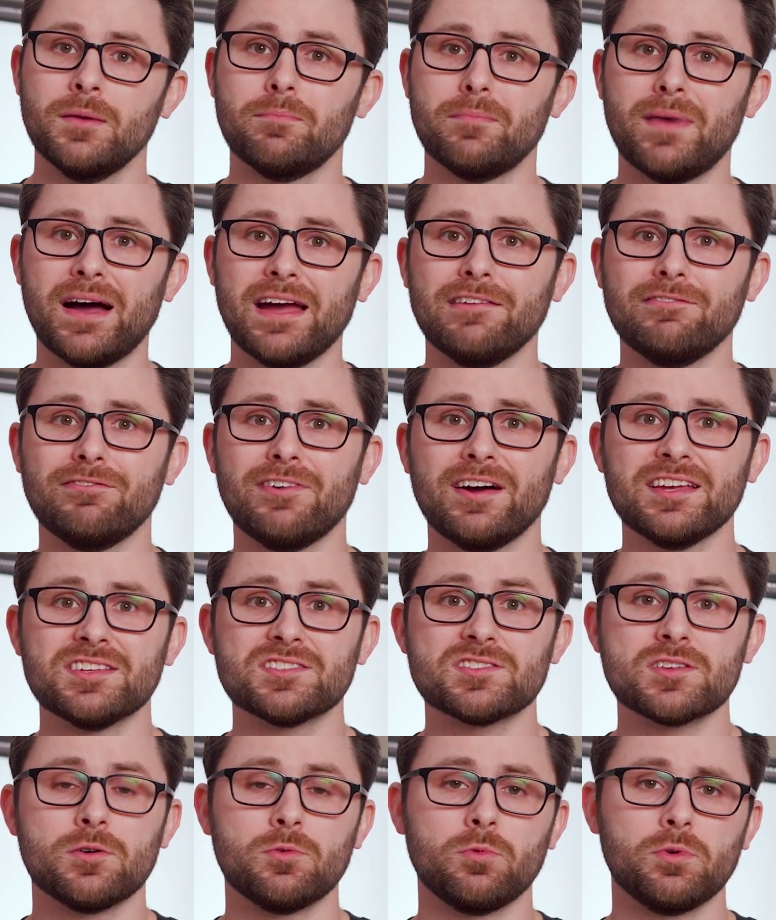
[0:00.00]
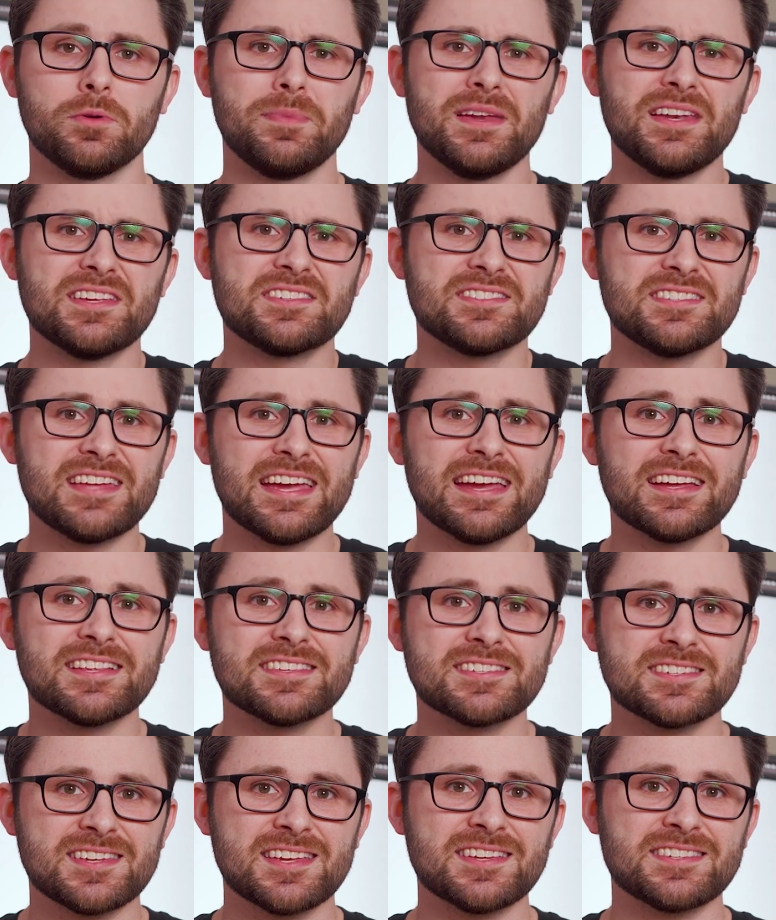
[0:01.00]
My advice would be to stay
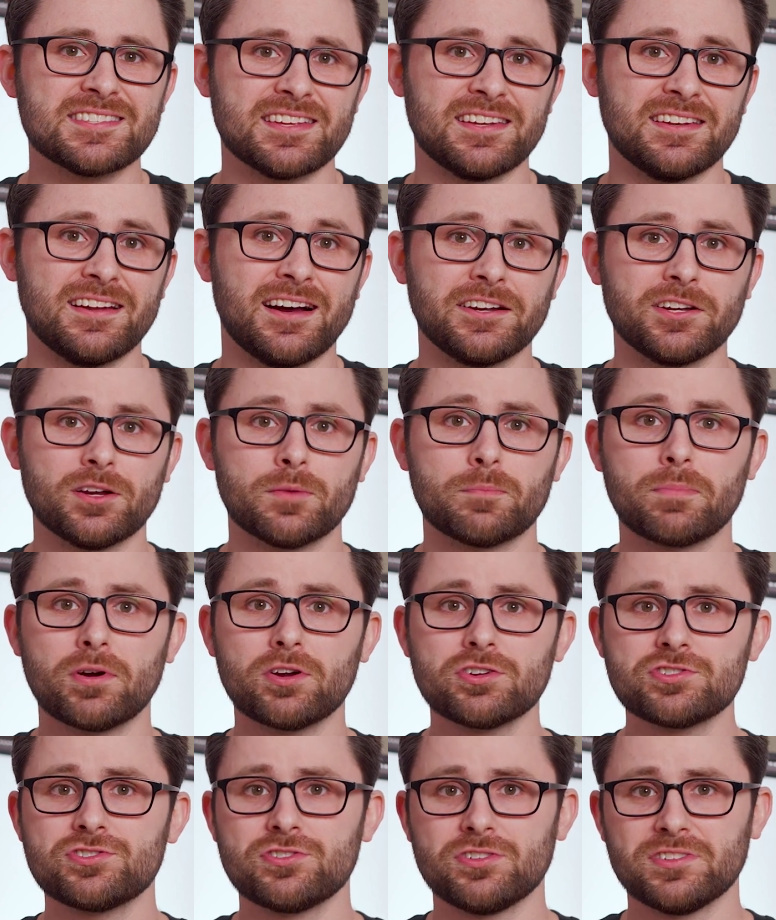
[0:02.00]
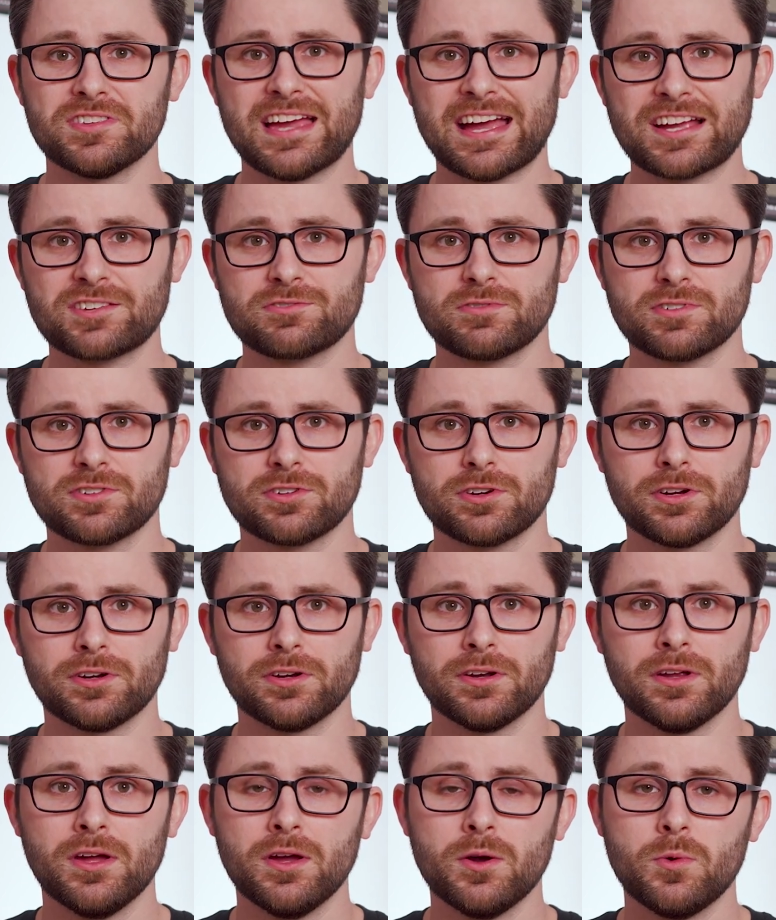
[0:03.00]
consistent on your personal tax
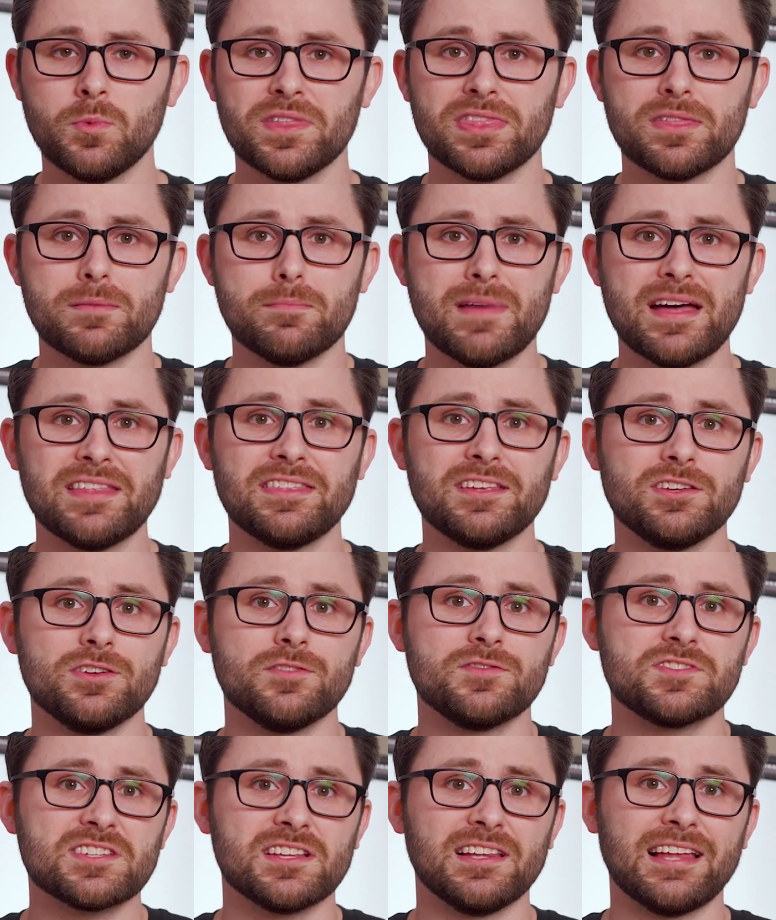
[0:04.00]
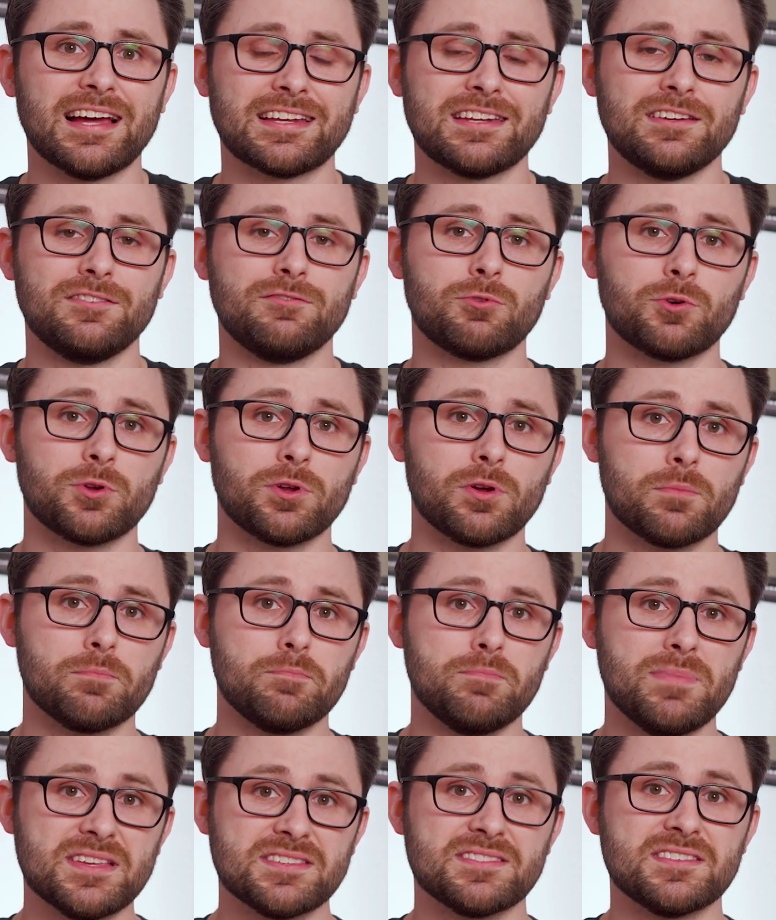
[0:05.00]
return with the method you've selected for your
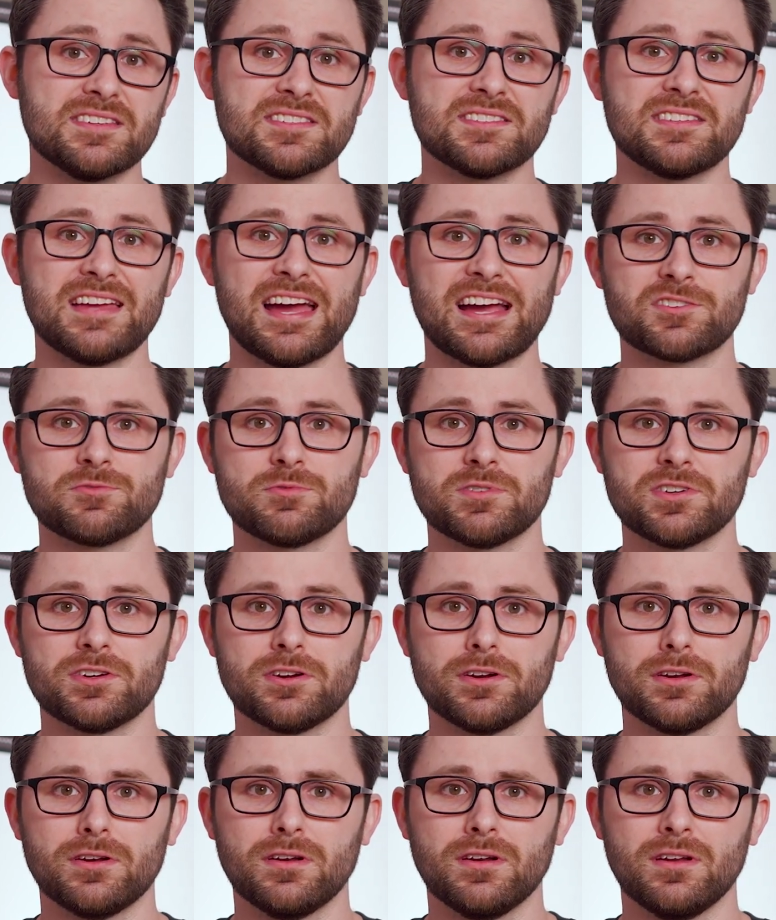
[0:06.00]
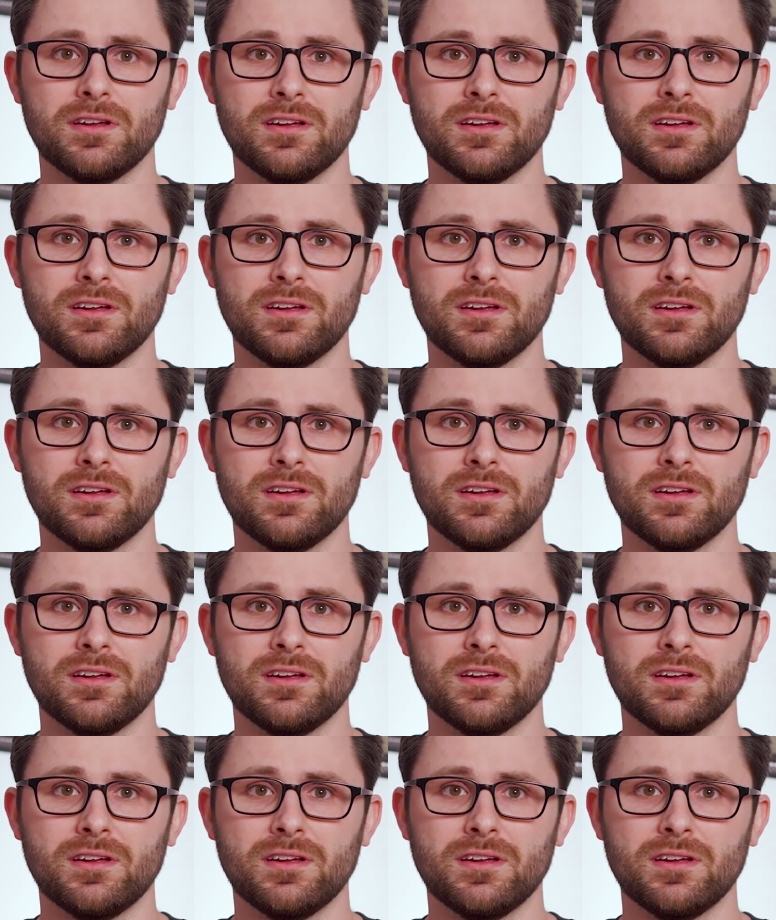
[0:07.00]
business tax return.